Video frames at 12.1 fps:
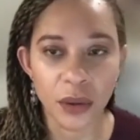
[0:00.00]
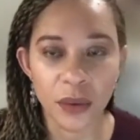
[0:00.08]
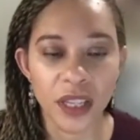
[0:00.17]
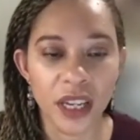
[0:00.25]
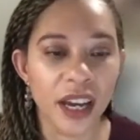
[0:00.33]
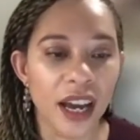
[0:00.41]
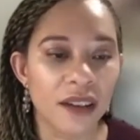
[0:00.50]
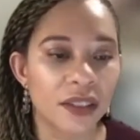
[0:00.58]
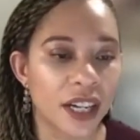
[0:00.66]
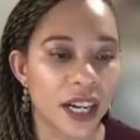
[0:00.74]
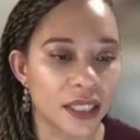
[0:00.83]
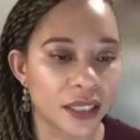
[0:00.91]
they have their
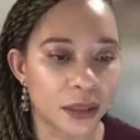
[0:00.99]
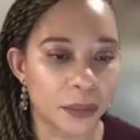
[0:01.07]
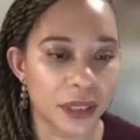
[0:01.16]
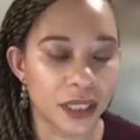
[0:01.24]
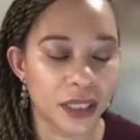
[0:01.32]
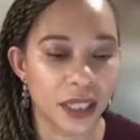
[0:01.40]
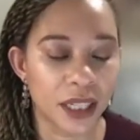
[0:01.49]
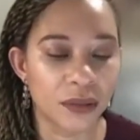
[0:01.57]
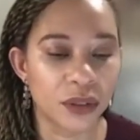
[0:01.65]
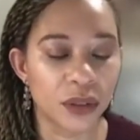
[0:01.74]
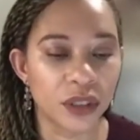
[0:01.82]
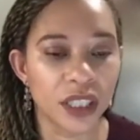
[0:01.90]
estimates that if
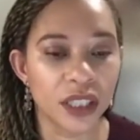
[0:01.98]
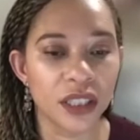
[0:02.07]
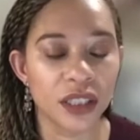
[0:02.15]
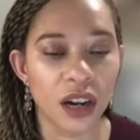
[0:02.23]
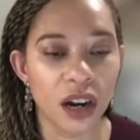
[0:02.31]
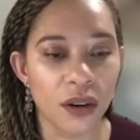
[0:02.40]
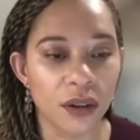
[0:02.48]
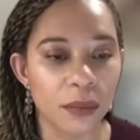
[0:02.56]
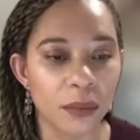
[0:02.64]
you look at the current